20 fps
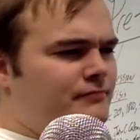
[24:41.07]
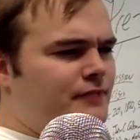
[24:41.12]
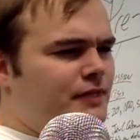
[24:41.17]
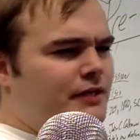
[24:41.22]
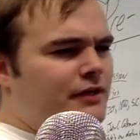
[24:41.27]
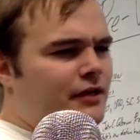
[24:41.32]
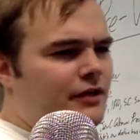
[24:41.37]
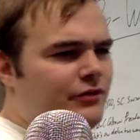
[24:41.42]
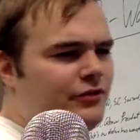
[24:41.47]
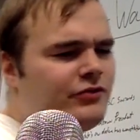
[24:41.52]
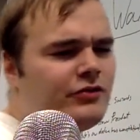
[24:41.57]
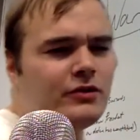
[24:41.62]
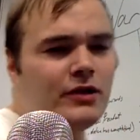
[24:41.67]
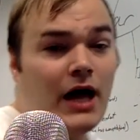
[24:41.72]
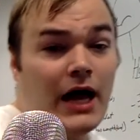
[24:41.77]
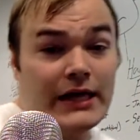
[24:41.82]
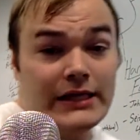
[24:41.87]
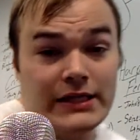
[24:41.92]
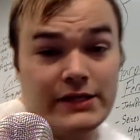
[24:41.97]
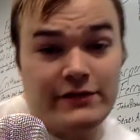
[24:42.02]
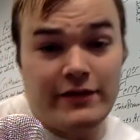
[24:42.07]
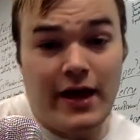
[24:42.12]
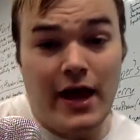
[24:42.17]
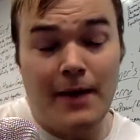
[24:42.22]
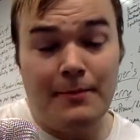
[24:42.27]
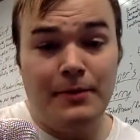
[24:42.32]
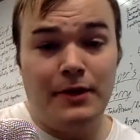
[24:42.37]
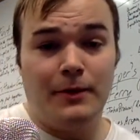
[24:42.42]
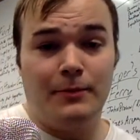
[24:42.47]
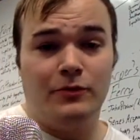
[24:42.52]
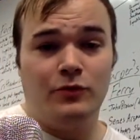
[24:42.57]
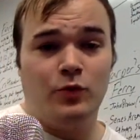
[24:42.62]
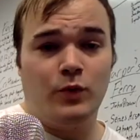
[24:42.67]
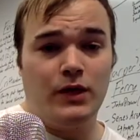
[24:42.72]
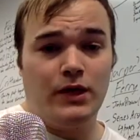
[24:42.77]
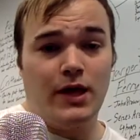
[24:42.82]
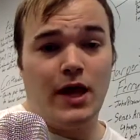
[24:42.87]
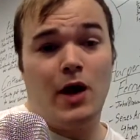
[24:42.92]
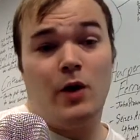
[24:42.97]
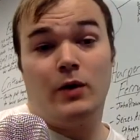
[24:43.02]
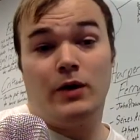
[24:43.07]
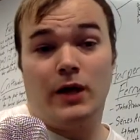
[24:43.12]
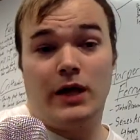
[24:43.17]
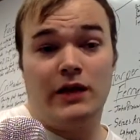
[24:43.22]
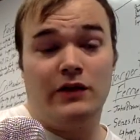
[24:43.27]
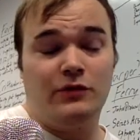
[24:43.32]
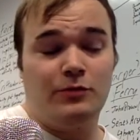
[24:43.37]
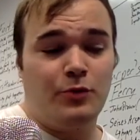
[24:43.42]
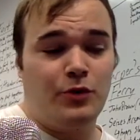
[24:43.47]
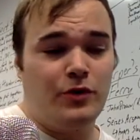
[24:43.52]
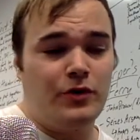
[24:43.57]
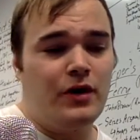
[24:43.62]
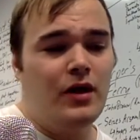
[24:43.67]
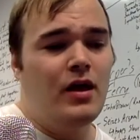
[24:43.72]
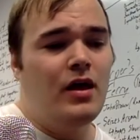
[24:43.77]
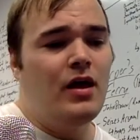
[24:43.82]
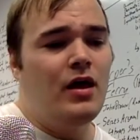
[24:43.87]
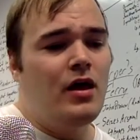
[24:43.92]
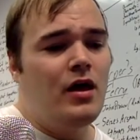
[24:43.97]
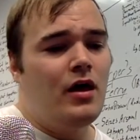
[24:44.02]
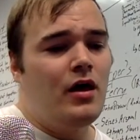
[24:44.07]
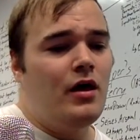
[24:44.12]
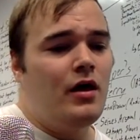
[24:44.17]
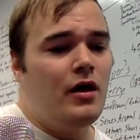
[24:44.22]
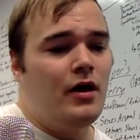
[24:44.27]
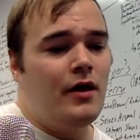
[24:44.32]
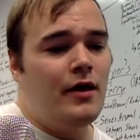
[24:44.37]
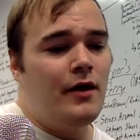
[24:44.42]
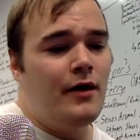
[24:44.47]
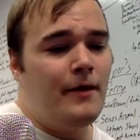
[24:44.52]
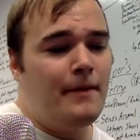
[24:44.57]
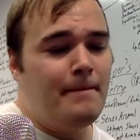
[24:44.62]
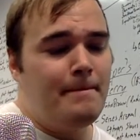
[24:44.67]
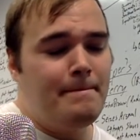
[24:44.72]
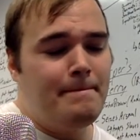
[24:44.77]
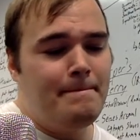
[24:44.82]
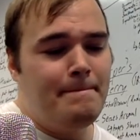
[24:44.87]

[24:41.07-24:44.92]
there's a lot that's happening between now and Gettysburg. There's